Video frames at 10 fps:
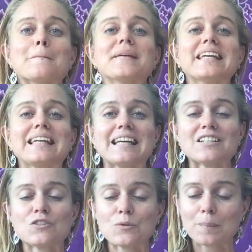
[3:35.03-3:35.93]

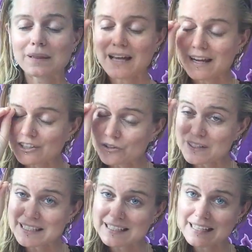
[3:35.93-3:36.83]
begin to plant your
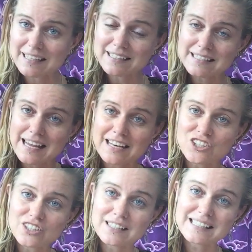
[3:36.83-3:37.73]
seed
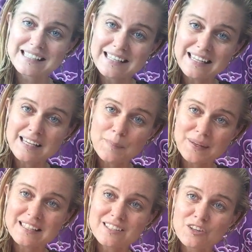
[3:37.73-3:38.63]
intentions
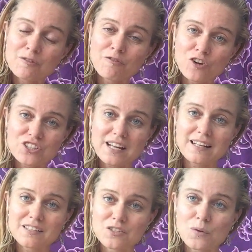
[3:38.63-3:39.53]
deep into the
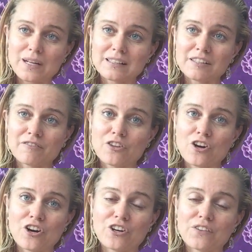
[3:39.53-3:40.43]
fertile soil of
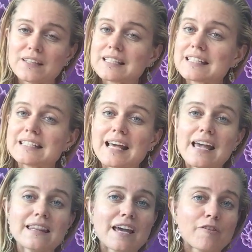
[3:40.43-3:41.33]
the earth and
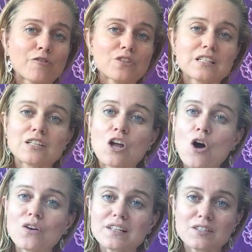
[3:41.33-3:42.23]
stay there for as
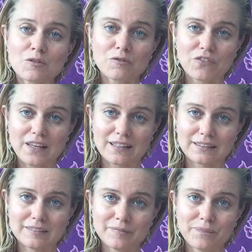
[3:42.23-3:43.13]
long as you feel.
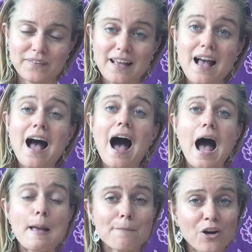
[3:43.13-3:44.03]

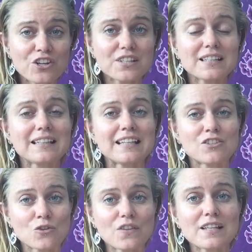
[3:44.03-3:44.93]
I personally
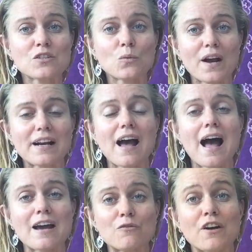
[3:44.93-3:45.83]
do this when
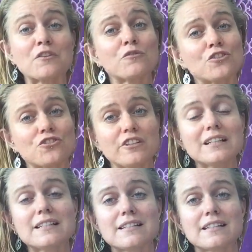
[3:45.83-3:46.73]
I run
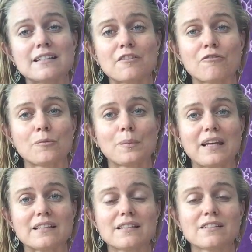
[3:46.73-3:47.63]
retreats in different
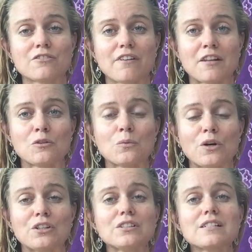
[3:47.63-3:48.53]
places around the
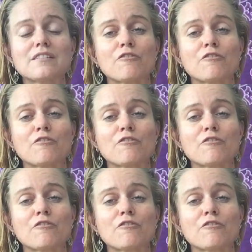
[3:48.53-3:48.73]
world.